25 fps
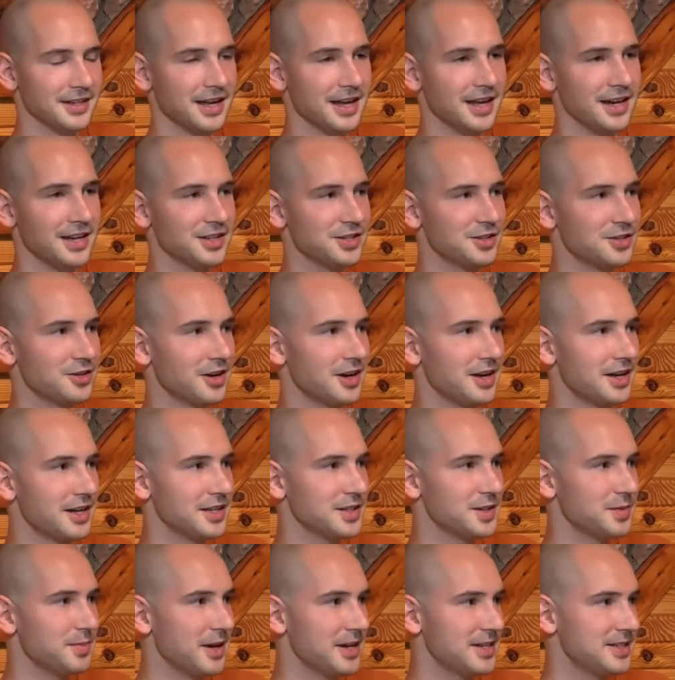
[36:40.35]
and it's trying
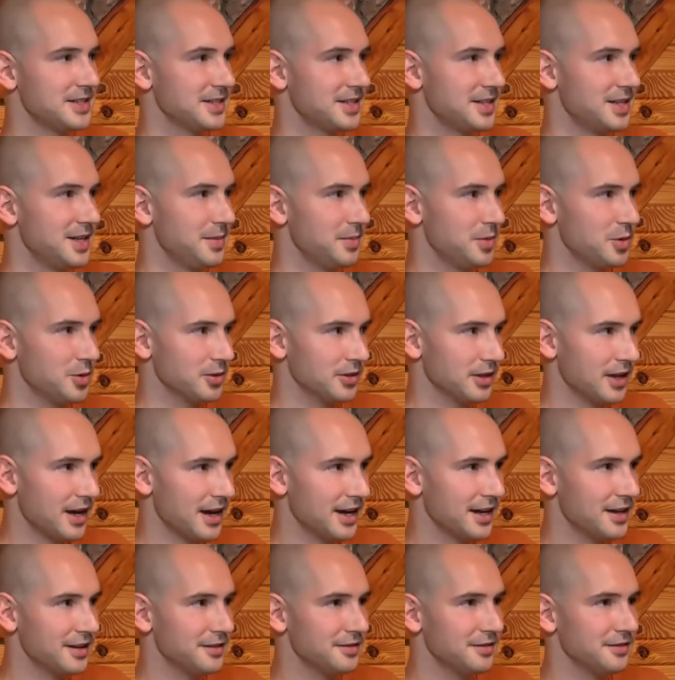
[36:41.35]
its best to keep you
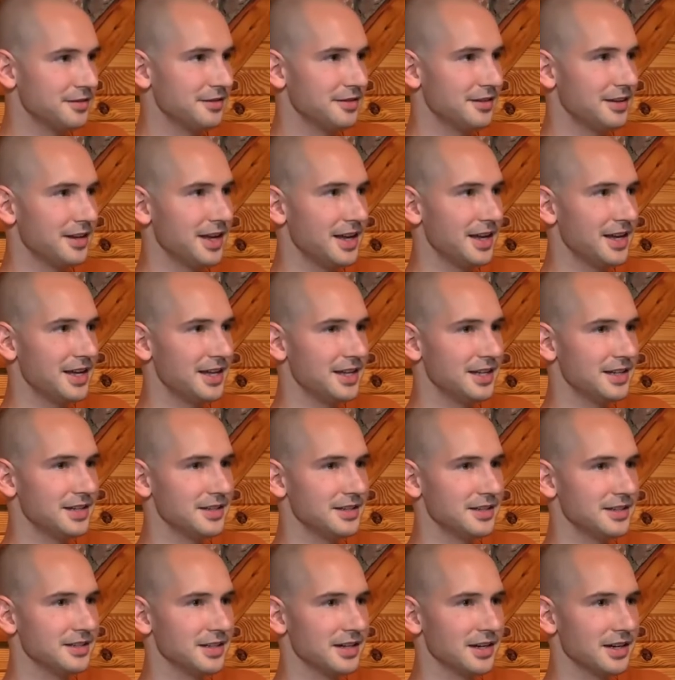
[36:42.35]
alive
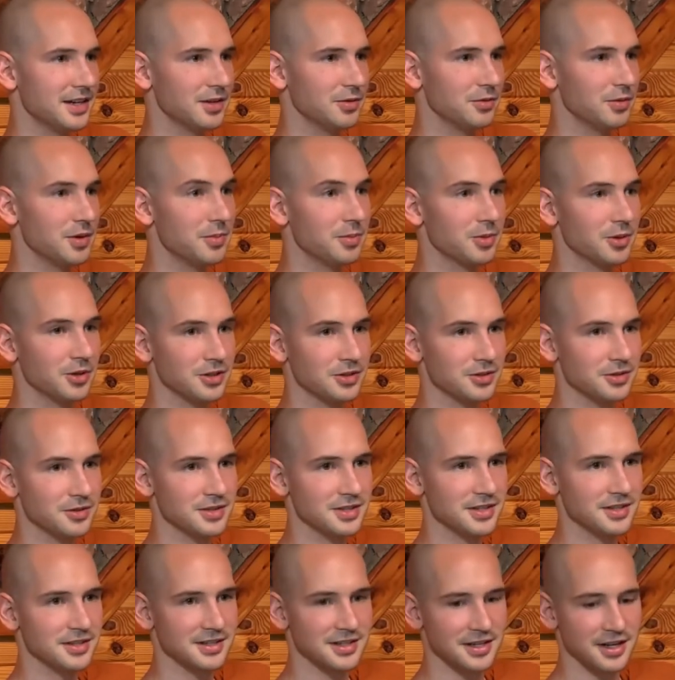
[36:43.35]
and
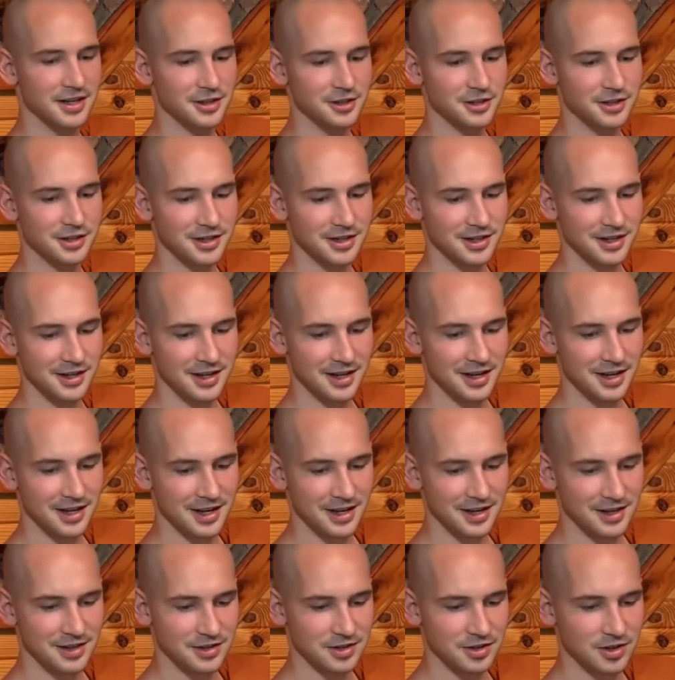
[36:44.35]
reproduce and such.
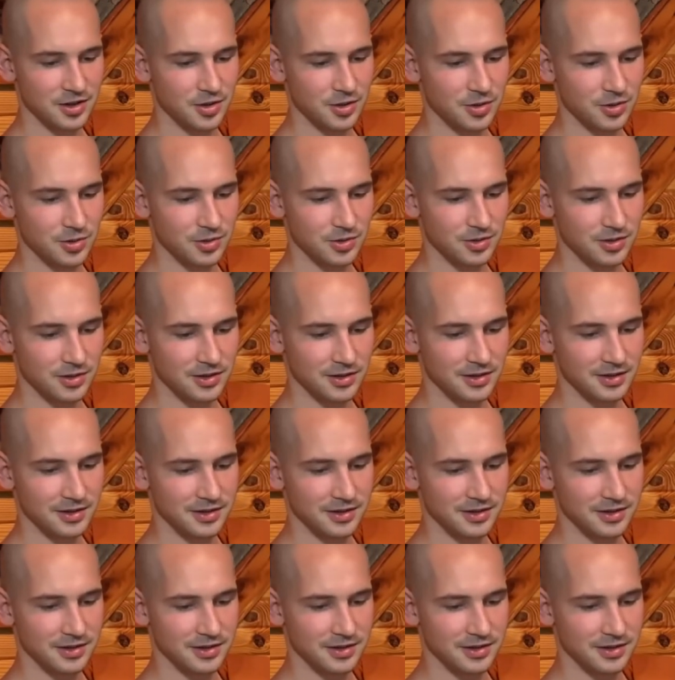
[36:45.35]
So,